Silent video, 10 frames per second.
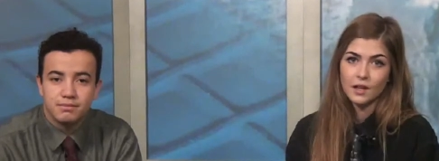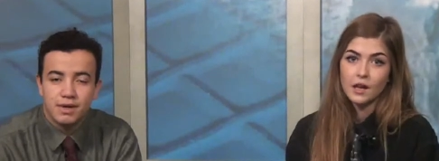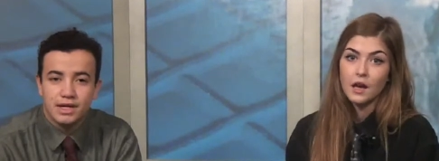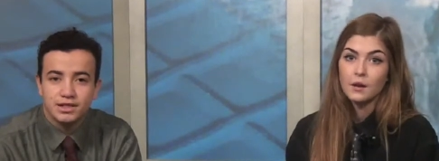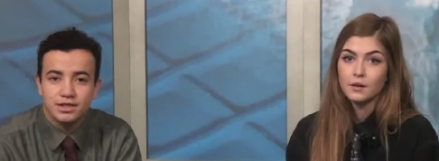
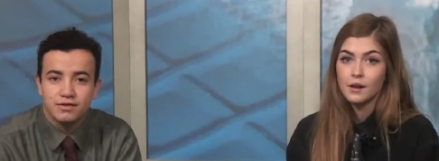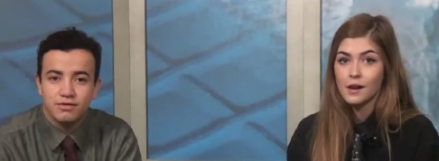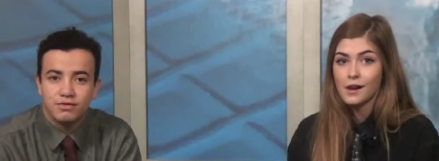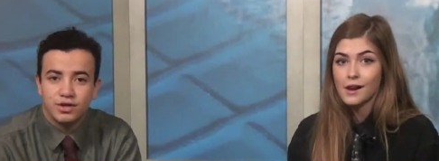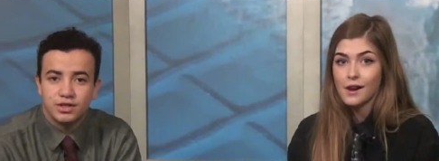Speaker 1: patches of
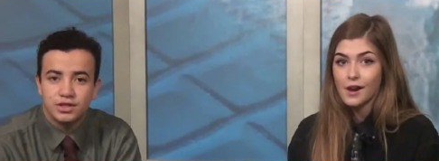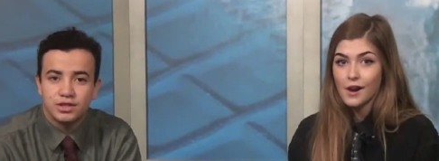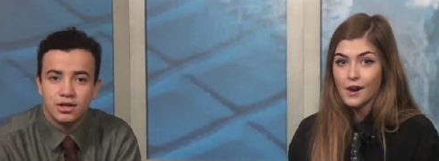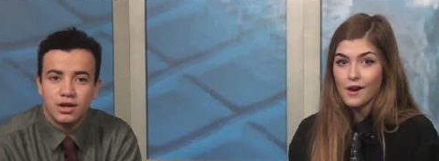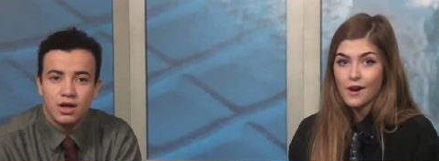verse,
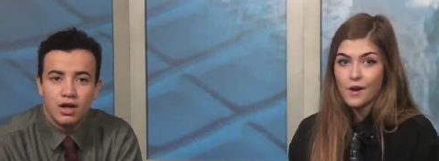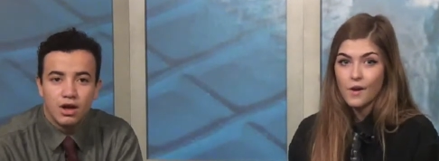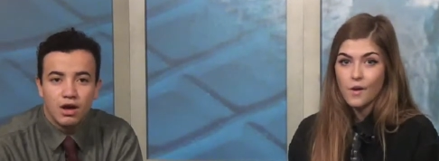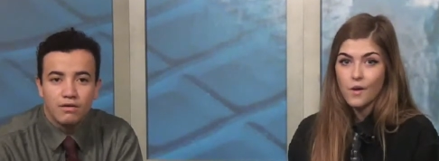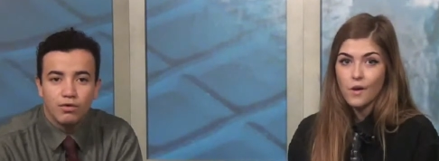
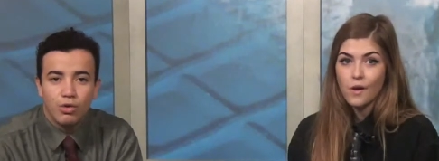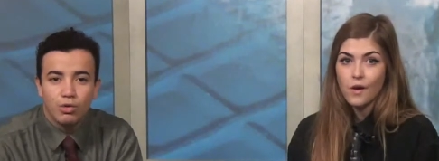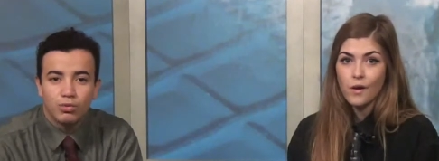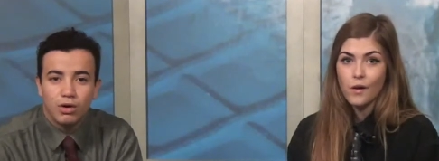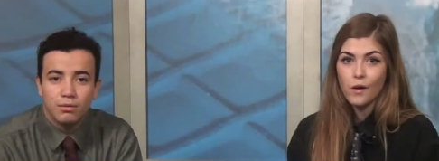of
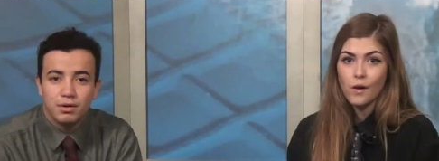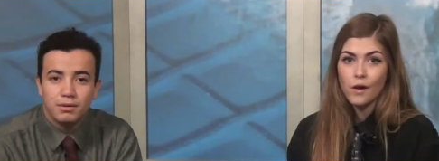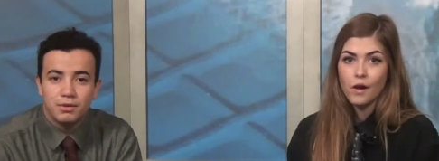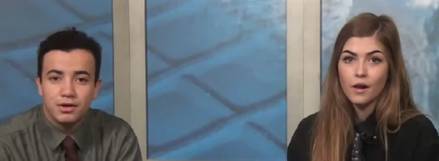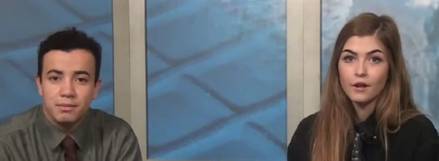old
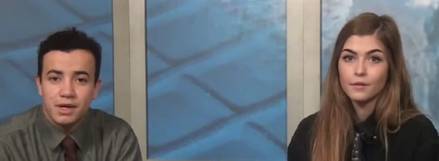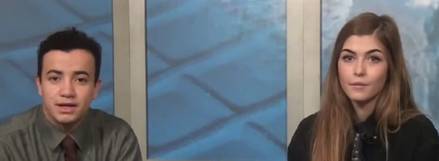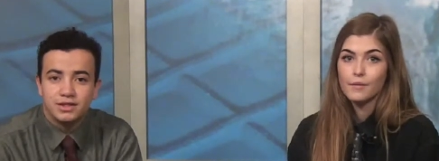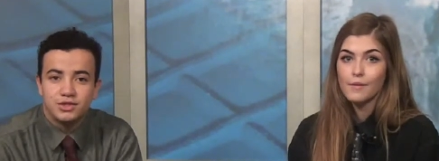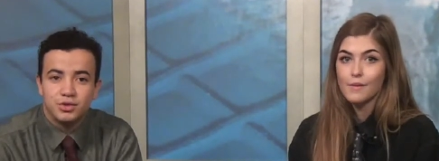wallpaper, the
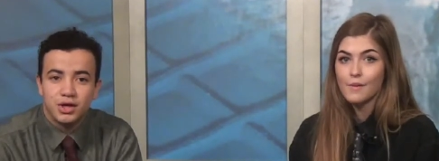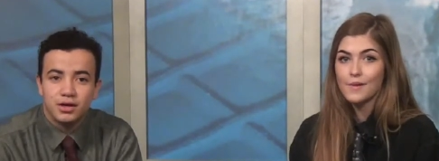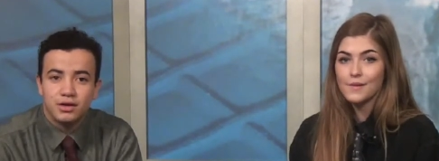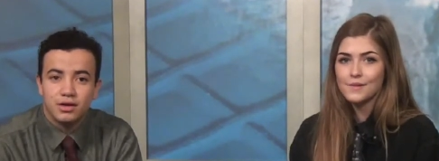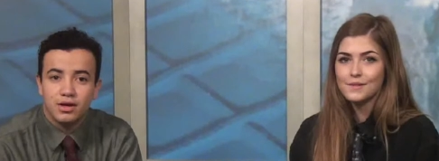main street,
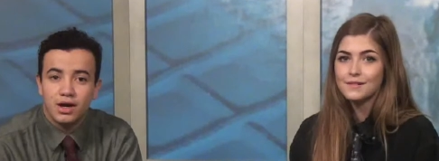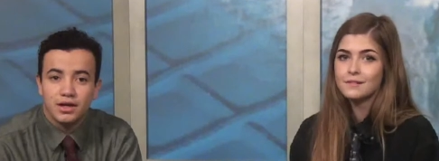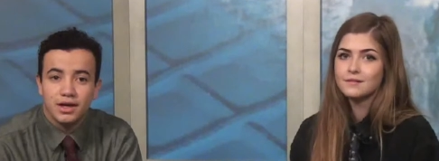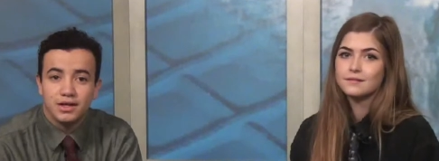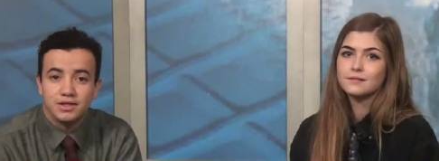not
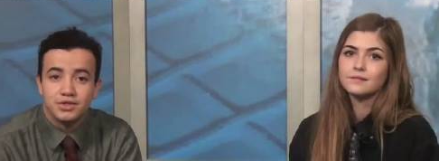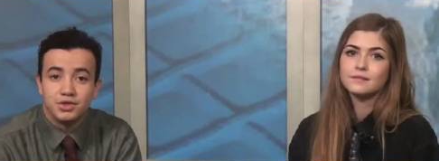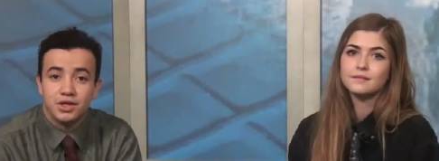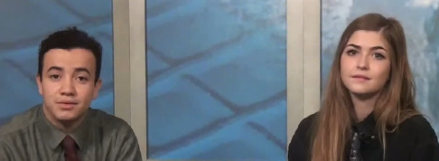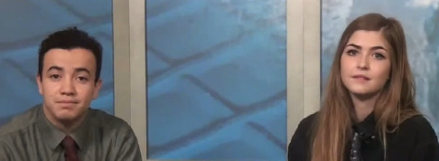yet a
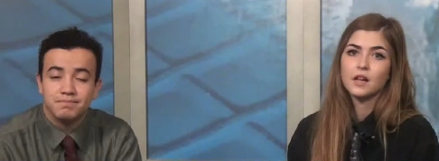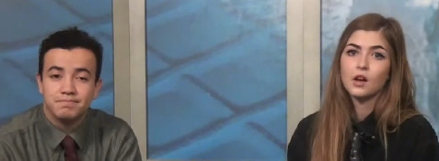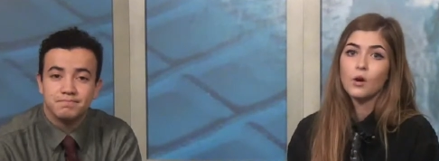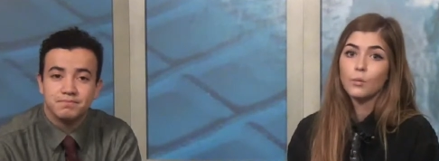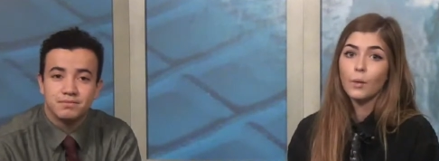street.
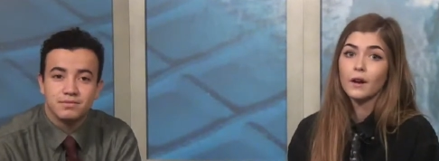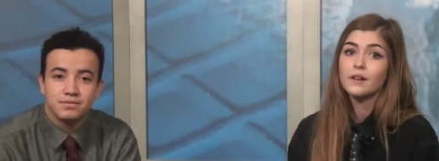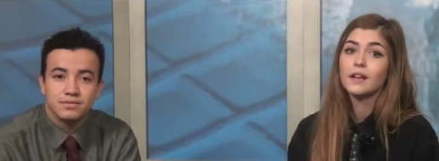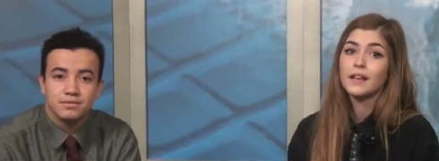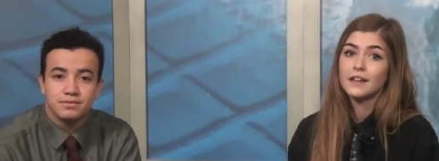
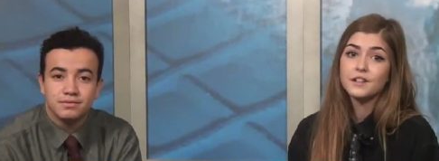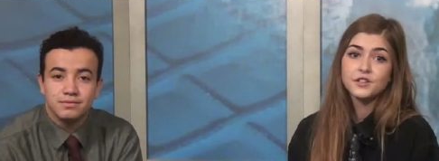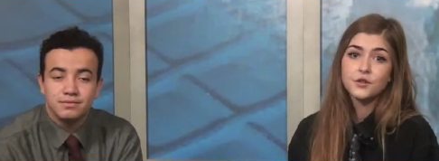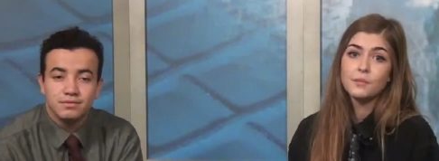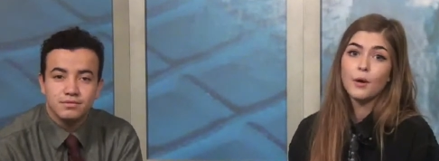
Speaker 2: What
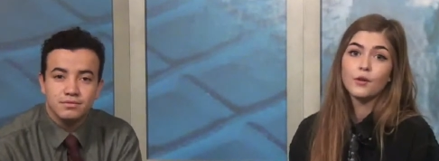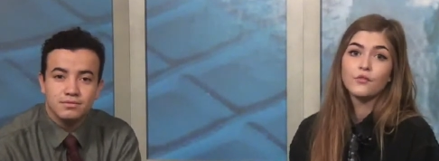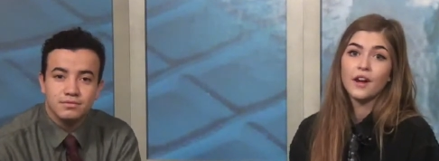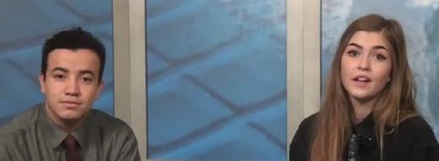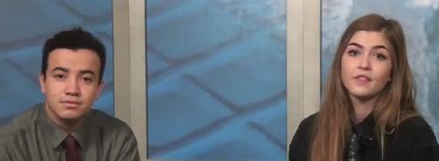industry
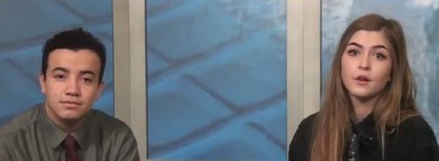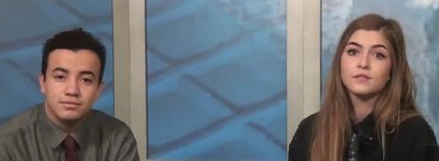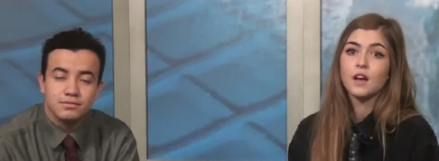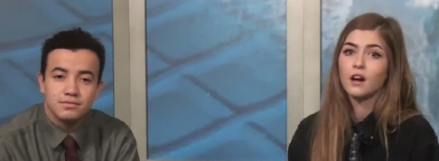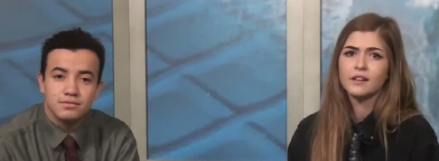motivated
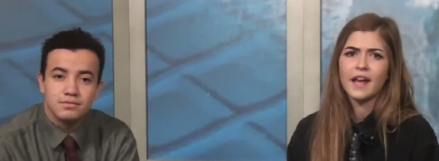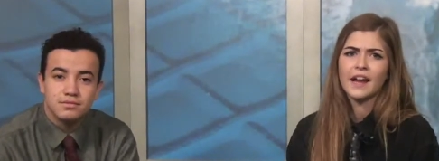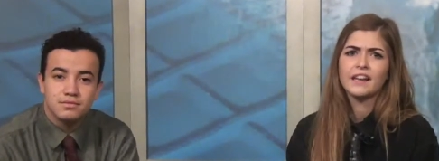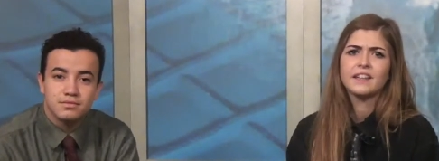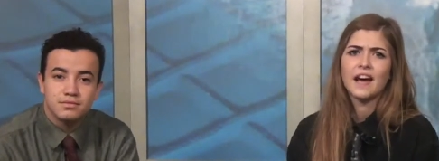those
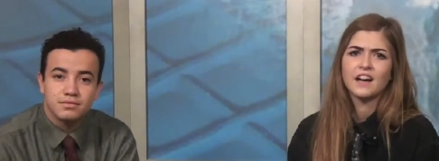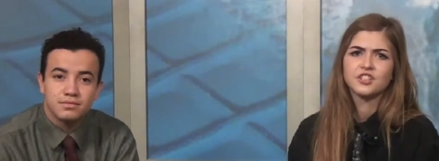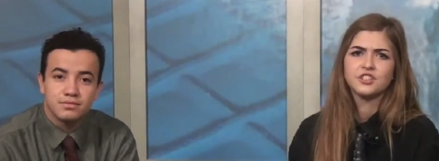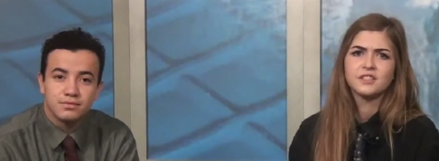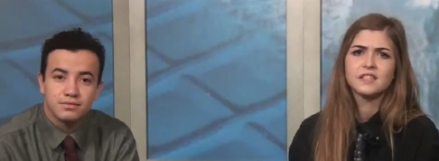uncanny
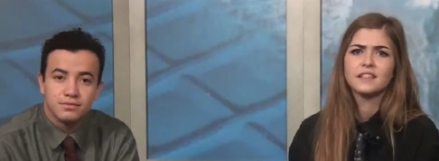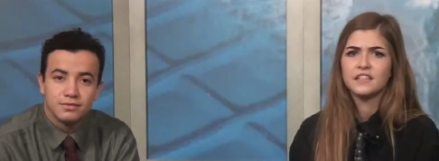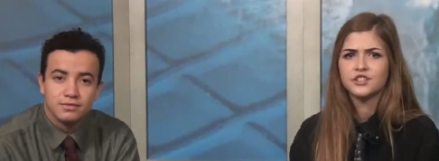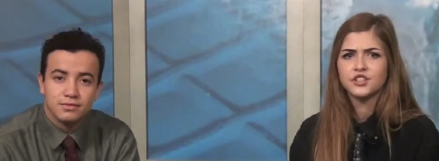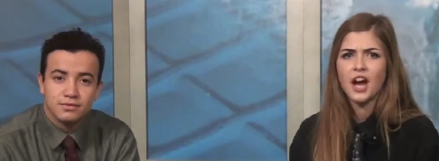dashes,
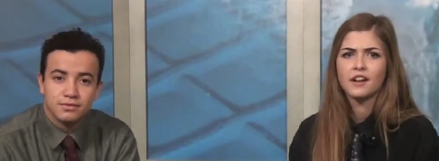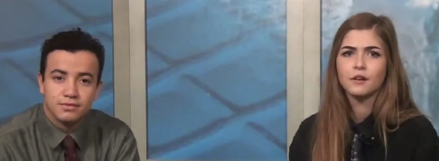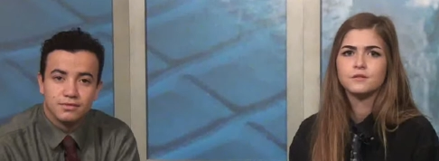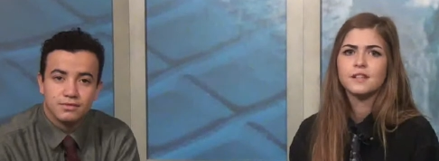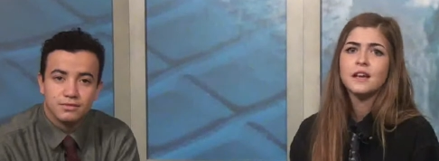these
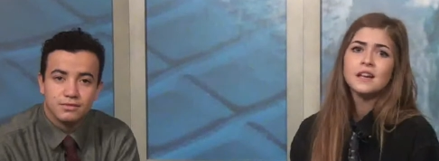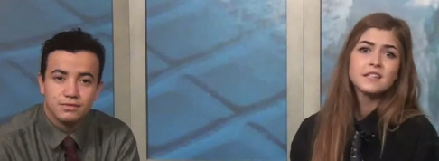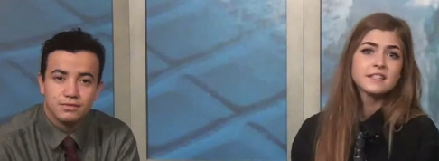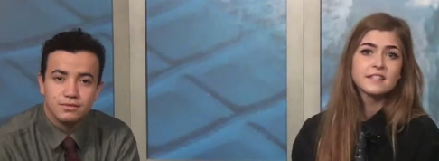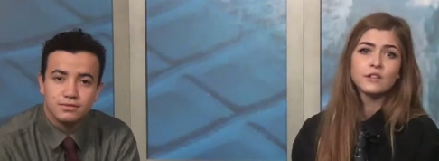shadows,
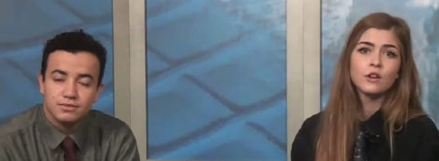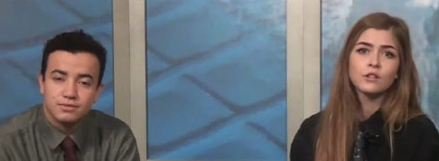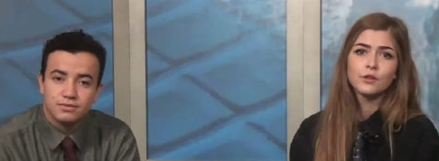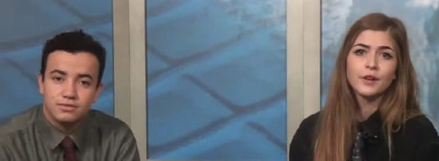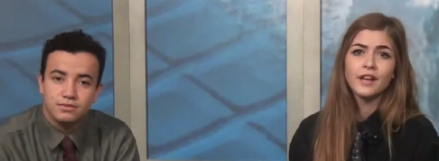still
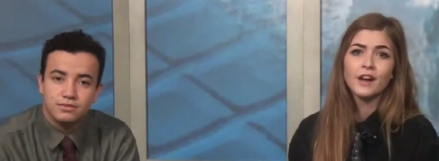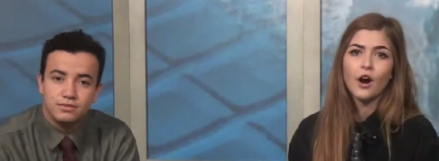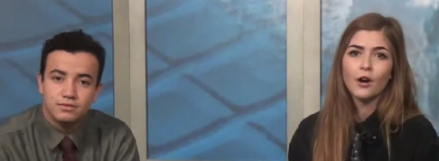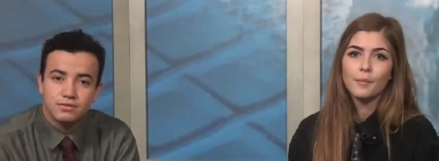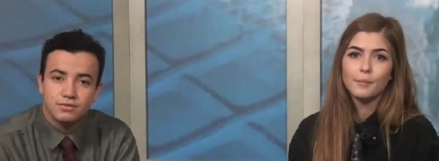eluding our